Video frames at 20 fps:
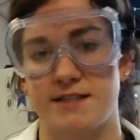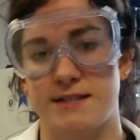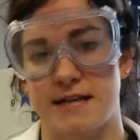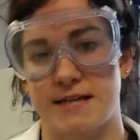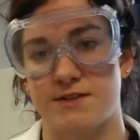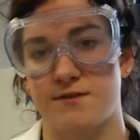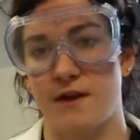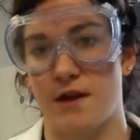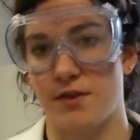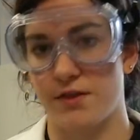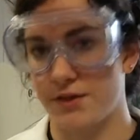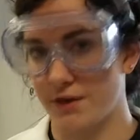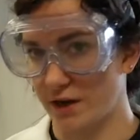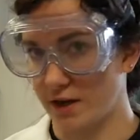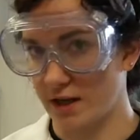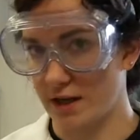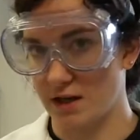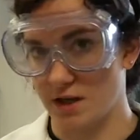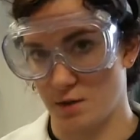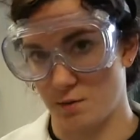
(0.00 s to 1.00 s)
Let's say it's around
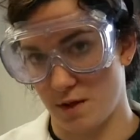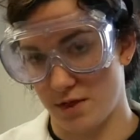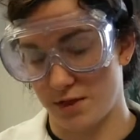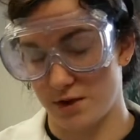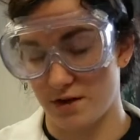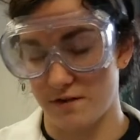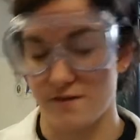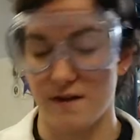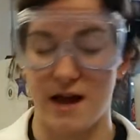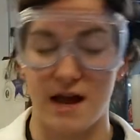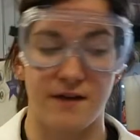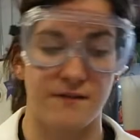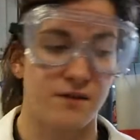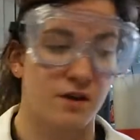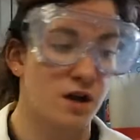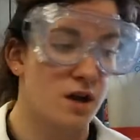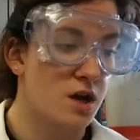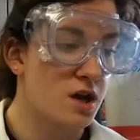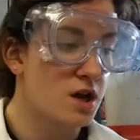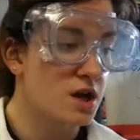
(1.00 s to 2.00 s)
30 and you want
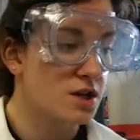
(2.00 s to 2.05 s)
35.